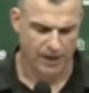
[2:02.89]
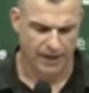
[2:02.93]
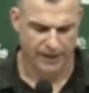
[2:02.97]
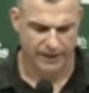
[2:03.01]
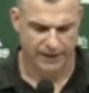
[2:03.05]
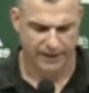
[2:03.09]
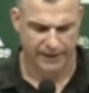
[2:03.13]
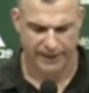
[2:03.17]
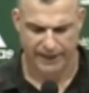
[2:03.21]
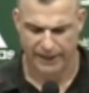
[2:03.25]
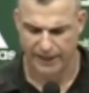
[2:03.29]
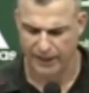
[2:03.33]

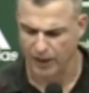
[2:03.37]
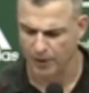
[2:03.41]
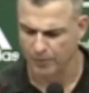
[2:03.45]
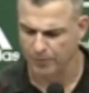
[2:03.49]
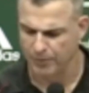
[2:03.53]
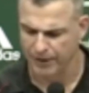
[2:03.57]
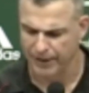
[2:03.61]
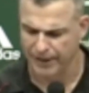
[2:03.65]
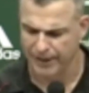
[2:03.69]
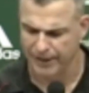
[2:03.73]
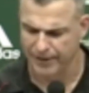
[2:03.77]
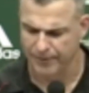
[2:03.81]
and getting up
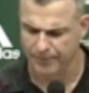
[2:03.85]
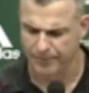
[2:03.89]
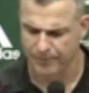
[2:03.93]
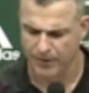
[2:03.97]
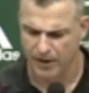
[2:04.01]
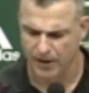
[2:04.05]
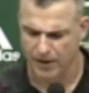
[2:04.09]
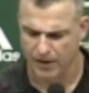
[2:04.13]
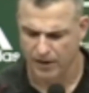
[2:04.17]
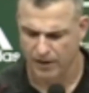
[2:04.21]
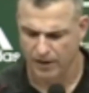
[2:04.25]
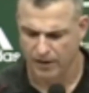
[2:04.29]
again.
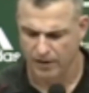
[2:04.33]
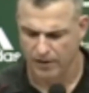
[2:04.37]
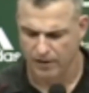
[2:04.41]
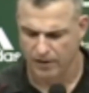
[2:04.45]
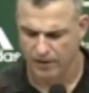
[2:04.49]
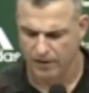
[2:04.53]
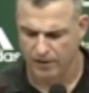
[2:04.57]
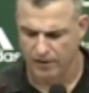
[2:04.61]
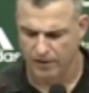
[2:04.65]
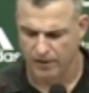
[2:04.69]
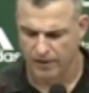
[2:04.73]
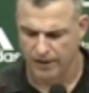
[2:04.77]

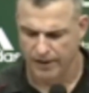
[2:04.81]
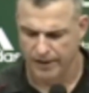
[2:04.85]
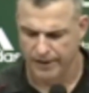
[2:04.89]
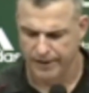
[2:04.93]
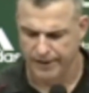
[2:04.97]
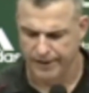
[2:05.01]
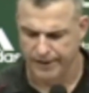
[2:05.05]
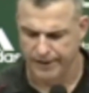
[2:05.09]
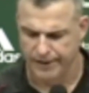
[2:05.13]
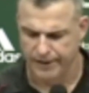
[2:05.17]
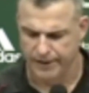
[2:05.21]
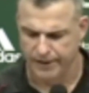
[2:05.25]
And
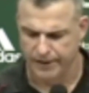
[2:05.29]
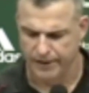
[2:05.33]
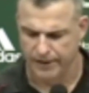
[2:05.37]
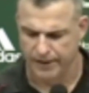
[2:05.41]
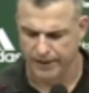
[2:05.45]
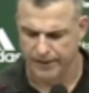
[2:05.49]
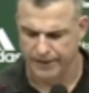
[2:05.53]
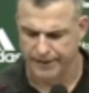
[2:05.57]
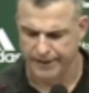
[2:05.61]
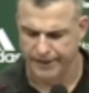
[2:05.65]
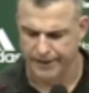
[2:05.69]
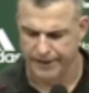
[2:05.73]
then uh,
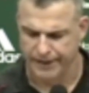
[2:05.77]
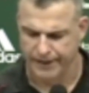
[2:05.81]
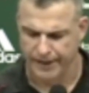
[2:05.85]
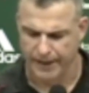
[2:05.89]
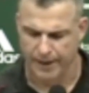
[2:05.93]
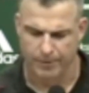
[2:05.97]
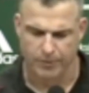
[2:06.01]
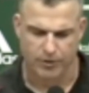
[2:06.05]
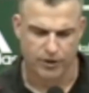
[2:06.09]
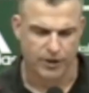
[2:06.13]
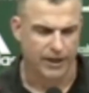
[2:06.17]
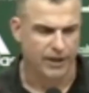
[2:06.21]
at the end of the game,
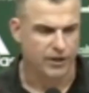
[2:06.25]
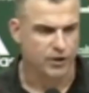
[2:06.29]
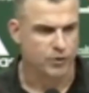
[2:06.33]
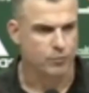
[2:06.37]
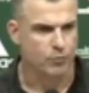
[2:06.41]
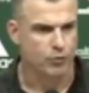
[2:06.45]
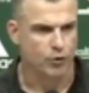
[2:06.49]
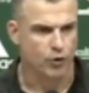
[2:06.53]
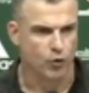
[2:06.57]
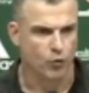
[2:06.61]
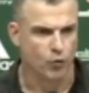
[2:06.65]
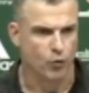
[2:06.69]
a chance to
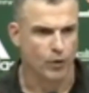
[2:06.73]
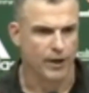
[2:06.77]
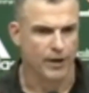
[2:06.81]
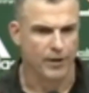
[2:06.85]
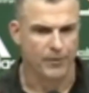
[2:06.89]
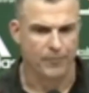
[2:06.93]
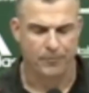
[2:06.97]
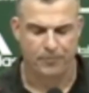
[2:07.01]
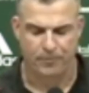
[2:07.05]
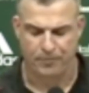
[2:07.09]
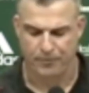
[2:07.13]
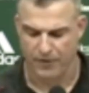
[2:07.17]
put it away.
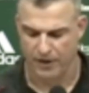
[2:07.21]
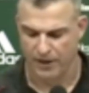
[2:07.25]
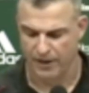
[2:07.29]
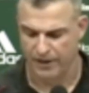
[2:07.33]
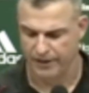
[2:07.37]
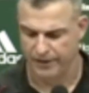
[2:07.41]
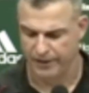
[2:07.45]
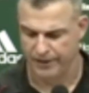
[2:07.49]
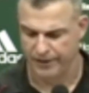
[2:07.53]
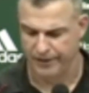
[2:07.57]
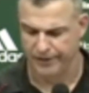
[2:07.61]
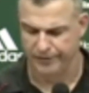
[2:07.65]

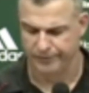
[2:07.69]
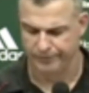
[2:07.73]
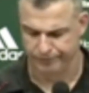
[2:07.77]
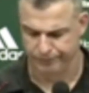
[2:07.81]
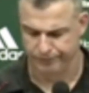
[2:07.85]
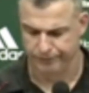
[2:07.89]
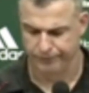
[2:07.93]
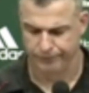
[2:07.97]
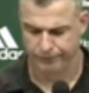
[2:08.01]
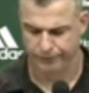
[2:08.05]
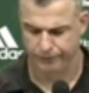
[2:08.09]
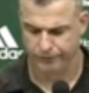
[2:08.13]
And um,
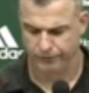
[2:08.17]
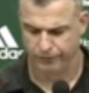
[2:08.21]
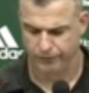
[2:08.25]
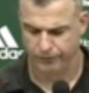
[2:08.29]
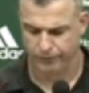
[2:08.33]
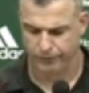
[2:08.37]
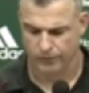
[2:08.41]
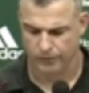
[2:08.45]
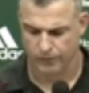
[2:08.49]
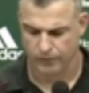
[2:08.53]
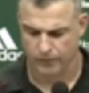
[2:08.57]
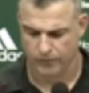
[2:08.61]

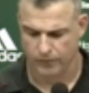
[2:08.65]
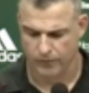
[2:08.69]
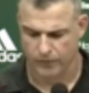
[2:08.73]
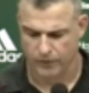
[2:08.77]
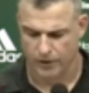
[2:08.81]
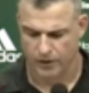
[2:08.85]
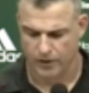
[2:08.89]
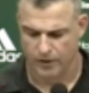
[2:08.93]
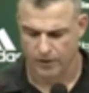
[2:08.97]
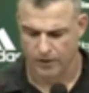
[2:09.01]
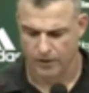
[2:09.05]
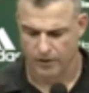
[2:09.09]

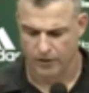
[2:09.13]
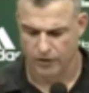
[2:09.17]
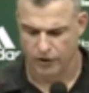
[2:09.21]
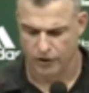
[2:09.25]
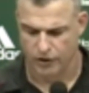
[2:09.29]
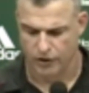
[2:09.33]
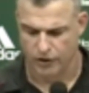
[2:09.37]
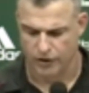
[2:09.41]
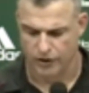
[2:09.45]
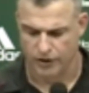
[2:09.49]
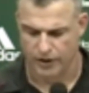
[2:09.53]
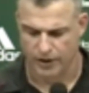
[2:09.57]
should
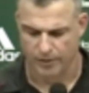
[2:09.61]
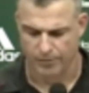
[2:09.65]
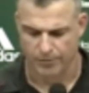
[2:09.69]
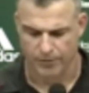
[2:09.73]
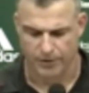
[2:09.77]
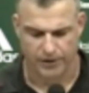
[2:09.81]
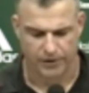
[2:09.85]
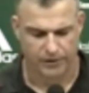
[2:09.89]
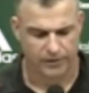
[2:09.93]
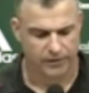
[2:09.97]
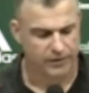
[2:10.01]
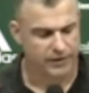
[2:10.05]
just tell them
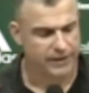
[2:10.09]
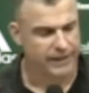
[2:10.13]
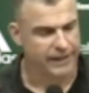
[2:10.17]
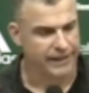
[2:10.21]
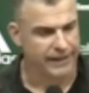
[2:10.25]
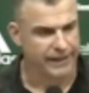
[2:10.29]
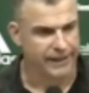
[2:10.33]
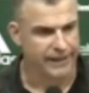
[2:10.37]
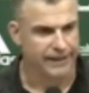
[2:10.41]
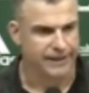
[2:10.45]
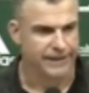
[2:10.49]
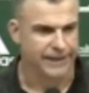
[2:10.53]
to take
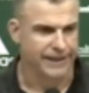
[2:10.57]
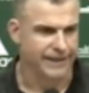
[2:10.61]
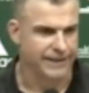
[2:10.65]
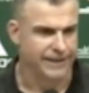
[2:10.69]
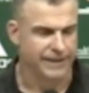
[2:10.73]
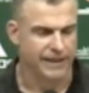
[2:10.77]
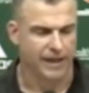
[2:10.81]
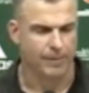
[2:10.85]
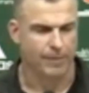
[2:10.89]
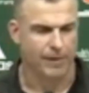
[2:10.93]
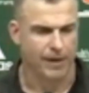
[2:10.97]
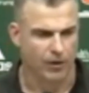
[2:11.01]
any, take a
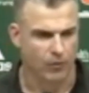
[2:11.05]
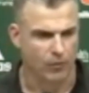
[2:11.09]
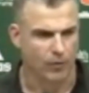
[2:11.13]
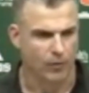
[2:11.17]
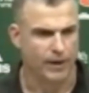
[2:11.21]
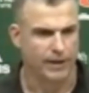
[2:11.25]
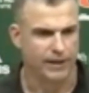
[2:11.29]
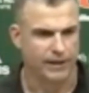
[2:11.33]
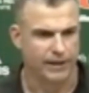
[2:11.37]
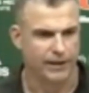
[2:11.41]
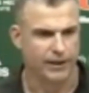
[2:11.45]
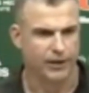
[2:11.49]
timeout
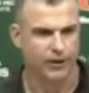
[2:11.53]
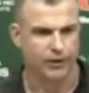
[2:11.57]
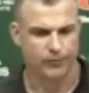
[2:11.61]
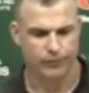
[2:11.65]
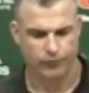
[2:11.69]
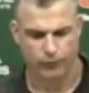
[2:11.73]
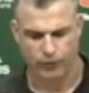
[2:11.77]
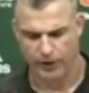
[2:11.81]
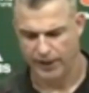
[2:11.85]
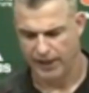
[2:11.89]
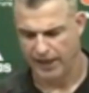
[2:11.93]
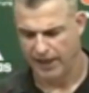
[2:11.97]
right there,
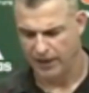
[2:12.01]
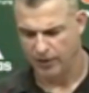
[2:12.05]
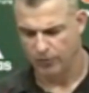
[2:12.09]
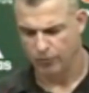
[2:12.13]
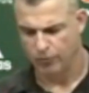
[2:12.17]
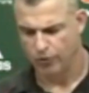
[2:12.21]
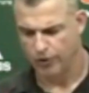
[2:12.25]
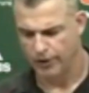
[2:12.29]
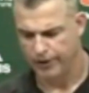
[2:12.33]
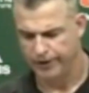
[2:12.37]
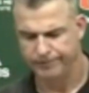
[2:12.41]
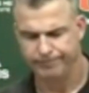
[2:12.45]

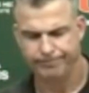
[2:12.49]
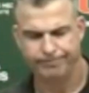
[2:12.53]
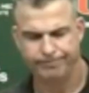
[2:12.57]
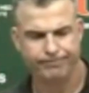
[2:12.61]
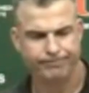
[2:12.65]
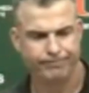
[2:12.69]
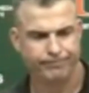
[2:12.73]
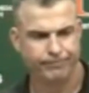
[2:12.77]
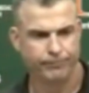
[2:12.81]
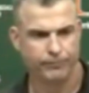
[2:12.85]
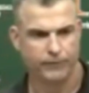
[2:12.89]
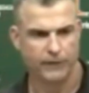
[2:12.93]
recalibrate,
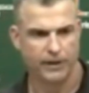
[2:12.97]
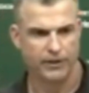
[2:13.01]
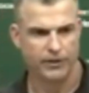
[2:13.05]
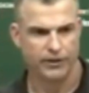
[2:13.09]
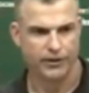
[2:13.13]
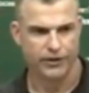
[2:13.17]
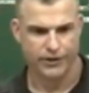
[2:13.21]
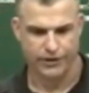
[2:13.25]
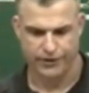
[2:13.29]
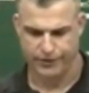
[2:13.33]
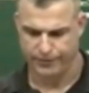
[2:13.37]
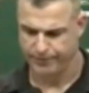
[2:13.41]
and
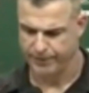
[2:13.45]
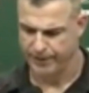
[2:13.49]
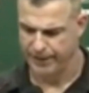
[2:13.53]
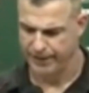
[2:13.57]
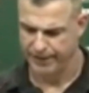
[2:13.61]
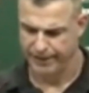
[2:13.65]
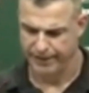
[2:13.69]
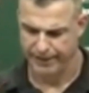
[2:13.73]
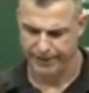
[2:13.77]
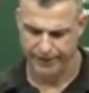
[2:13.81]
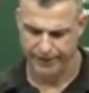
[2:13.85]
just take any.